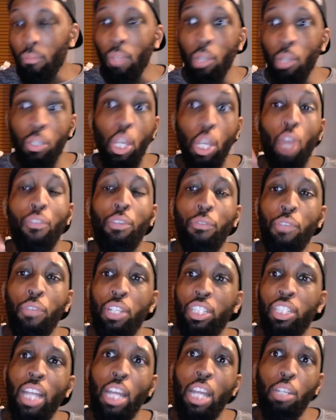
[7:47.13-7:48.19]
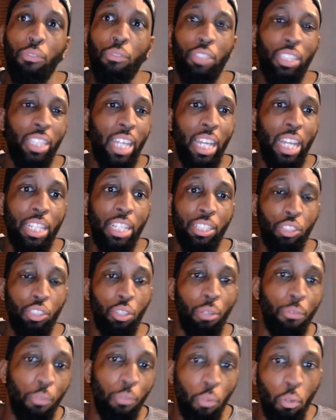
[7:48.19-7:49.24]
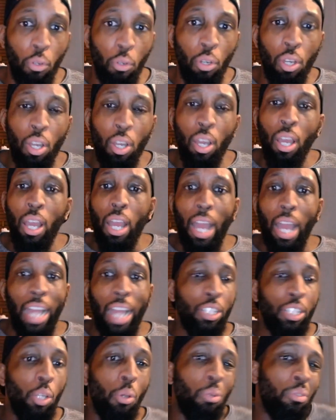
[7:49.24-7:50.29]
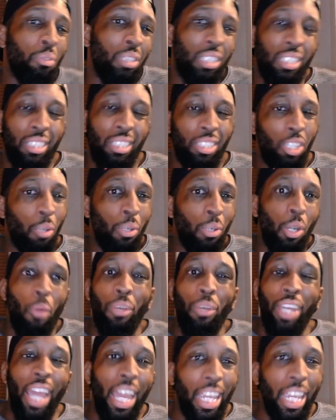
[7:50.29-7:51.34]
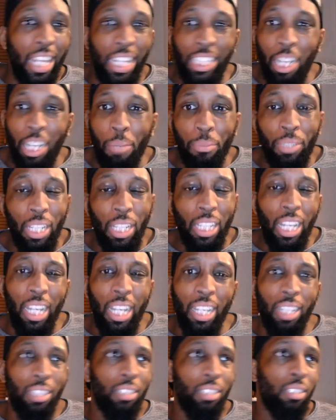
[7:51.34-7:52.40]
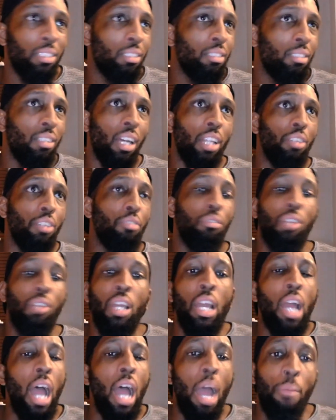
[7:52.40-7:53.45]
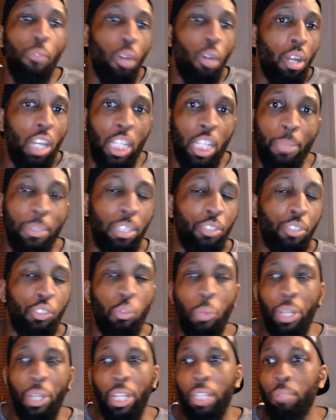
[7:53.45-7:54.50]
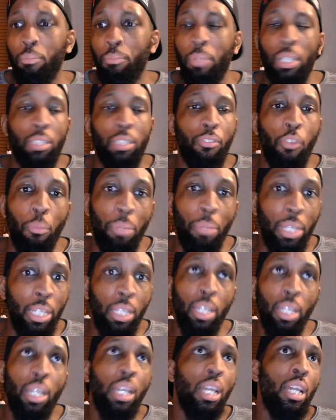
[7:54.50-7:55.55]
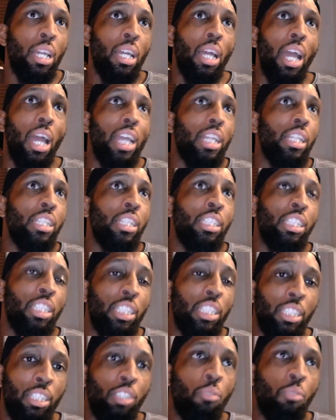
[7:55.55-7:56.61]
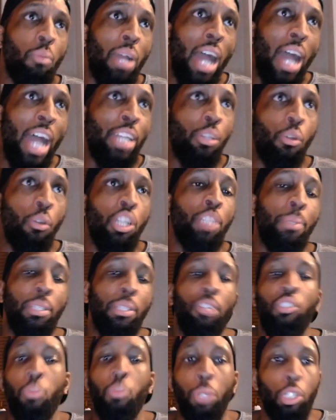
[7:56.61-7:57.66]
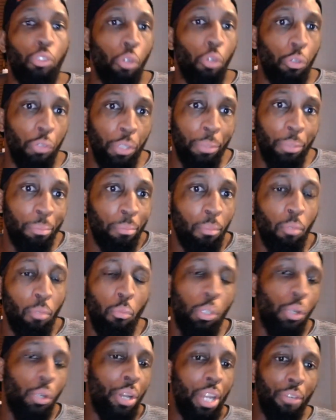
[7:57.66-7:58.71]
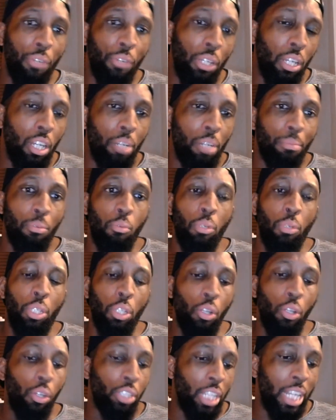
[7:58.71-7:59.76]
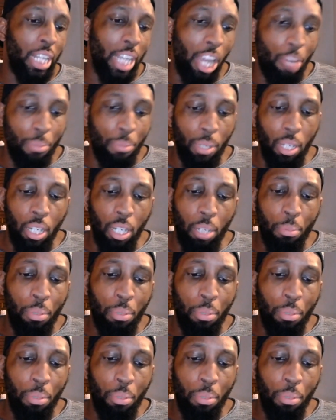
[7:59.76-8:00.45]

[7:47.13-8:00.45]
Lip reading: get over the finish line of just getting to the top four and doing okay in the Champions League. I guess I'm not expecting us to win it, but for me, this is the season where I don't expect us to win a trophy. We're not in the FA Cup. We got knocked out the Carabao Cup.